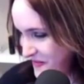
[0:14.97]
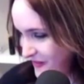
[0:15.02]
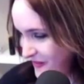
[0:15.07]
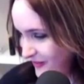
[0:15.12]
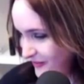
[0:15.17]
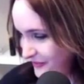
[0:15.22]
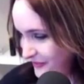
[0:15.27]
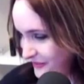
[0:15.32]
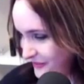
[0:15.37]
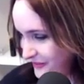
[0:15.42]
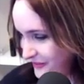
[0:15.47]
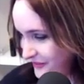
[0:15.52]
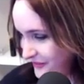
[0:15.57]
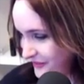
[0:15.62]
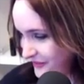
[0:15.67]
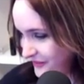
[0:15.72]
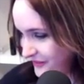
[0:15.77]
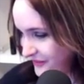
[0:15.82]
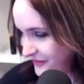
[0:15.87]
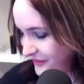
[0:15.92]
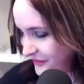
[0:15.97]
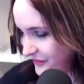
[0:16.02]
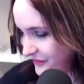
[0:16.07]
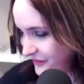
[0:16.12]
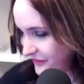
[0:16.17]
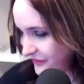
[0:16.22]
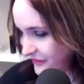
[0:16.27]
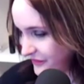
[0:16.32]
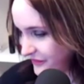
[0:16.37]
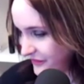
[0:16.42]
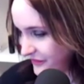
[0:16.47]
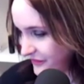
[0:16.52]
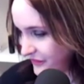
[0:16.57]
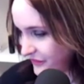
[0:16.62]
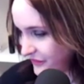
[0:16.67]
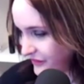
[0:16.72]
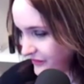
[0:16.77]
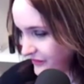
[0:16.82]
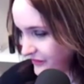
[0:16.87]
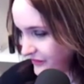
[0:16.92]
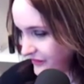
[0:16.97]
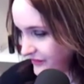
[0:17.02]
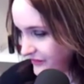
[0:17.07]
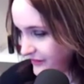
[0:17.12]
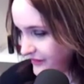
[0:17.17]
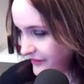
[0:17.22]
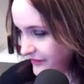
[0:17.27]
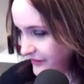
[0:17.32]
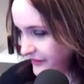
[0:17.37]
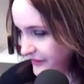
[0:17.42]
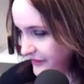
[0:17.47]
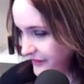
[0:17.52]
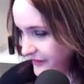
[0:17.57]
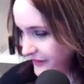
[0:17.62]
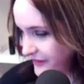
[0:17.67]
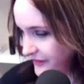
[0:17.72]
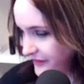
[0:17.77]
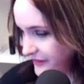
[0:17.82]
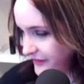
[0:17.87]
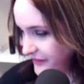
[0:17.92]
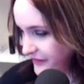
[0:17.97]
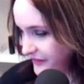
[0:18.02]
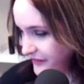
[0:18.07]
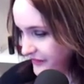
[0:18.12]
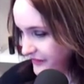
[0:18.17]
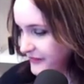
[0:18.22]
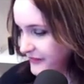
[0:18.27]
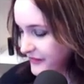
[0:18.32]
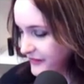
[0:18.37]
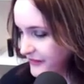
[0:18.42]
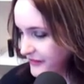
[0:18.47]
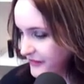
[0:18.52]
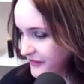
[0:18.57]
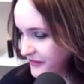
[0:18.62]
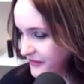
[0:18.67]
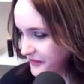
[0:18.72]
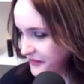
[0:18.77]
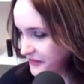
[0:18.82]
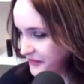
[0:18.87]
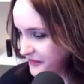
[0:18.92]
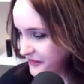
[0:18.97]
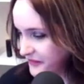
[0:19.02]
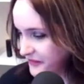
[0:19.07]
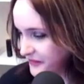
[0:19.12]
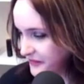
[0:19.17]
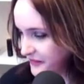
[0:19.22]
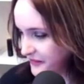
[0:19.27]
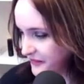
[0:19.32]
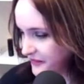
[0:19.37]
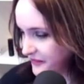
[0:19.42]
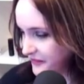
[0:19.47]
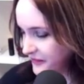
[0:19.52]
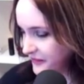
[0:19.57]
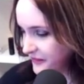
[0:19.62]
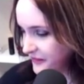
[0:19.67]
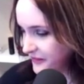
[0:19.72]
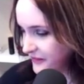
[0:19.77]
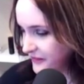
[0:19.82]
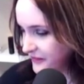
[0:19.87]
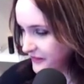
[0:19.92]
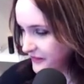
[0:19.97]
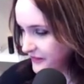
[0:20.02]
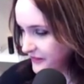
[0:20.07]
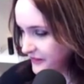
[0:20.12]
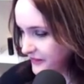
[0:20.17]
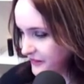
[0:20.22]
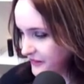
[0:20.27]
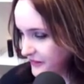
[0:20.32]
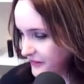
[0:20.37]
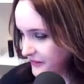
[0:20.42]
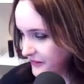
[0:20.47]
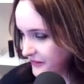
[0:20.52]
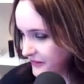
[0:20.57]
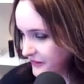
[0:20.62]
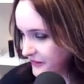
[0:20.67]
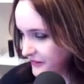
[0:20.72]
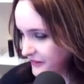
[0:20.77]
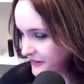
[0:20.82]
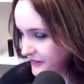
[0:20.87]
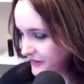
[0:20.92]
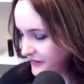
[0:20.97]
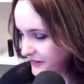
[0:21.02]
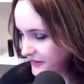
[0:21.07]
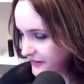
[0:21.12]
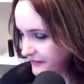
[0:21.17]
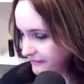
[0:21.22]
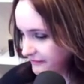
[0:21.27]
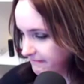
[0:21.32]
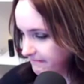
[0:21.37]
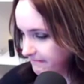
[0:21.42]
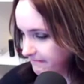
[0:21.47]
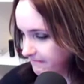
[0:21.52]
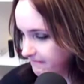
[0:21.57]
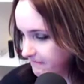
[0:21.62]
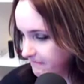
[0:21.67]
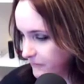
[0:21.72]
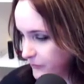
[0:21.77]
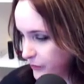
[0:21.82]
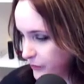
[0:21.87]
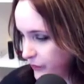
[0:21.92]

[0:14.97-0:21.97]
No words are spoken by the person on screen.